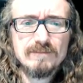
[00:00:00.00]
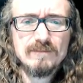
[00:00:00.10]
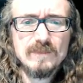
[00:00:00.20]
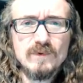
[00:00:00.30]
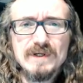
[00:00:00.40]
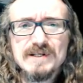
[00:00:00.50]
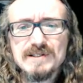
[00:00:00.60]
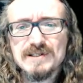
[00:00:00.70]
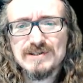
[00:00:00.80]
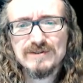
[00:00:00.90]
what is
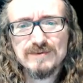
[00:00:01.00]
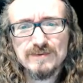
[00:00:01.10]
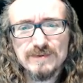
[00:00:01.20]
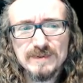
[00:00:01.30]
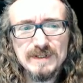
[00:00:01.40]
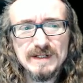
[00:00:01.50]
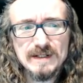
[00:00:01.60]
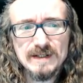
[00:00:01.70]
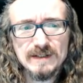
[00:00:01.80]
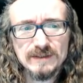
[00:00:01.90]
this
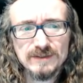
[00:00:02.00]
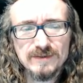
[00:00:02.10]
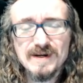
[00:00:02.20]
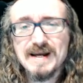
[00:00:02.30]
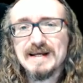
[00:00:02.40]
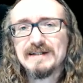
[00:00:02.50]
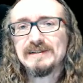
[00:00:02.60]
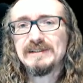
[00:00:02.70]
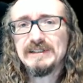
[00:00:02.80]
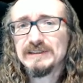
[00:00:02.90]
story trying to
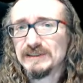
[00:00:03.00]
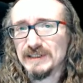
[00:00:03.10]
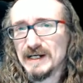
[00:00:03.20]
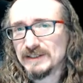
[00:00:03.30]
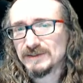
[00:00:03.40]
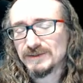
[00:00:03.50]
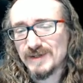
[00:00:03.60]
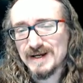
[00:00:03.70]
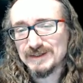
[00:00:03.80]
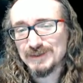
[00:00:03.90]
teach us or
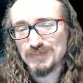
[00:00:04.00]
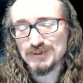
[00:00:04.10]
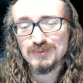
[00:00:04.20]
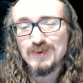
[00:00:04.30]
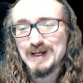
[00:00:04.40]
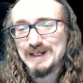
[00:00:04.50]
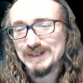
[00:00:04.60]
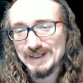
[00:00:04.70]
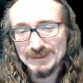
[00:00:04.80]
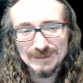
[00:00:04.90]
trying to persuade
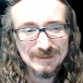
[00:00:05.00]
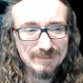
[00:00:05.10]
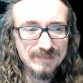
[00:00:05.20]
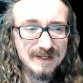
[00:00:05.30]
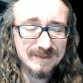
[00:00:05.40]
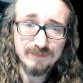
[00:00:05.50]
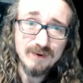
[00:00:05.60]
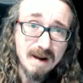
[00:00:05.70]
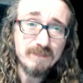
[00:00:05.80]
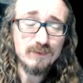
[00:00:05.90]
us about the
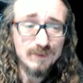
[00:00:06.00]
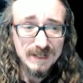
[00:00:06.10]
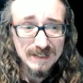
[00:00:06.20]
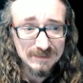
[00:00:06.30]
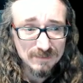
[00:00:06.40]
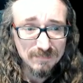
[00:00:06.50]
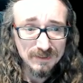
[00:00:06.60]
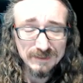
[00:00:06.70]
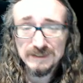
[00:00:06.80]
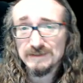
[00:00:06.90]
proper way to
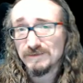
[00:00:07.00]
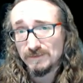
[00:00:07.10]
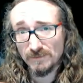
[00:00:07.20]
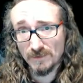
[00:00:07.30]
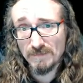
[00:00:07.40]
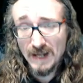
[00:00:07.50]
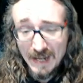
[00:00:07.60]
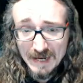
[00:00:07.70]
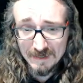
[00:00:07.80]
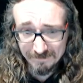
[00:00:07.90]
believe or
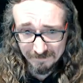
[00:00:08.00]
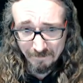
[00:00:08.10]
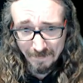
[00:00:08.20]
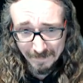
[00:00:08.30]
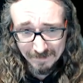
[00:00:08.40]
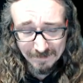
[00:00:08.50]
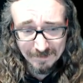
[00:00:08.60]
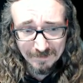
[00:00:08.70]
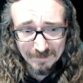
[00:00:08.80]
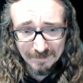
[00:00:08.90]
behave?
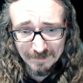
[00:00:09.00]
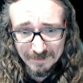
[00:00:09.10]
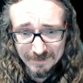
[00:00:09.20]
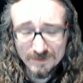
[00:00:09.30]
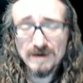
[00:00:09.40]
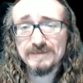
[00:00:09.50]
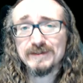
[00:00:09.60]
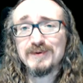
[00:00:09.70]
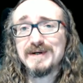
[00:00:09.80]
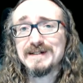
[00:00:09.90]
Uh, it's often
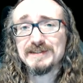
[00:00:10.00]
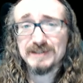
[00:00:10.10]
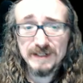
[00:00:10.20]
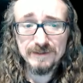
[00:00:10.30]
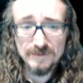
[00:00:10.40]
quite subtle,